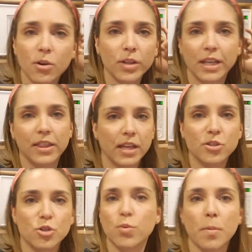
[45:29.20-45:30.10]
like
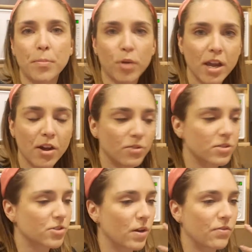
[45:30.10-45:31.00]
that's just where my brain goes,
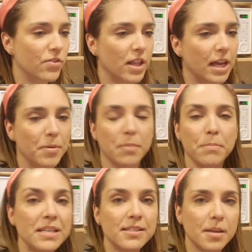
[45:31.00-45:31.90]
and so I feel like I'm gonna
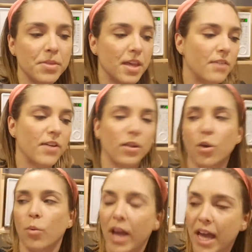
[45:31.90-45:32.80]
miss something if I look
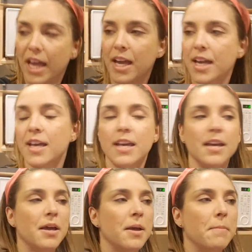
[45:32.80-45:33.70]
away.
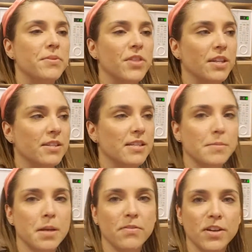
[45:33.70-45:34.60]
But then at the same
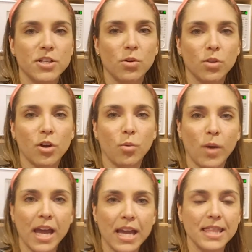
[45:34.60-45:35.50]
time, if I don't look
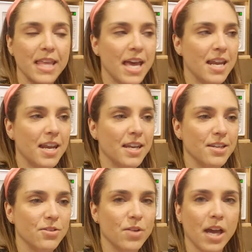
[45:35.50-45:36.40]
away, then
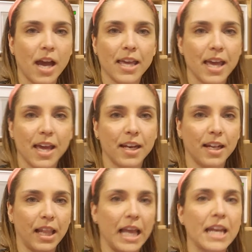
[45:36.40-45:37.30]
I can't
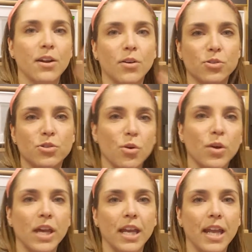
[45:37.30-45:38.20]
let it all
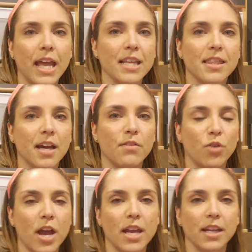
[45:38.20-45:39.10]
soak in. Anything I've
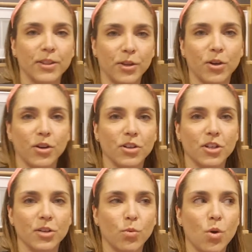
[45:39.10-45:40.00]
read and learned
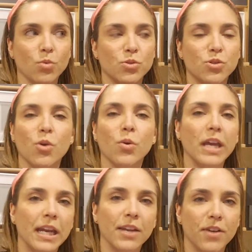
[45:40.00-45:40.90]
won't soak
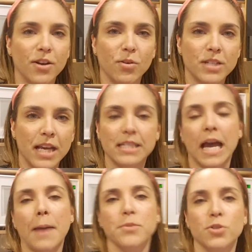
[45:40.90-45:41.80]
in if I don't take
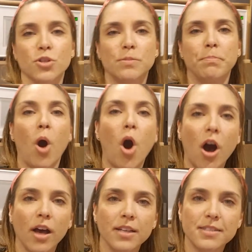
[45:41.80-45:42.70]
time to just
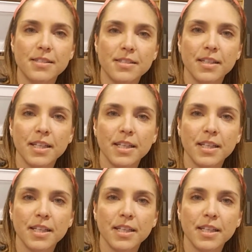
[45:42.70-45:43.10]
pause.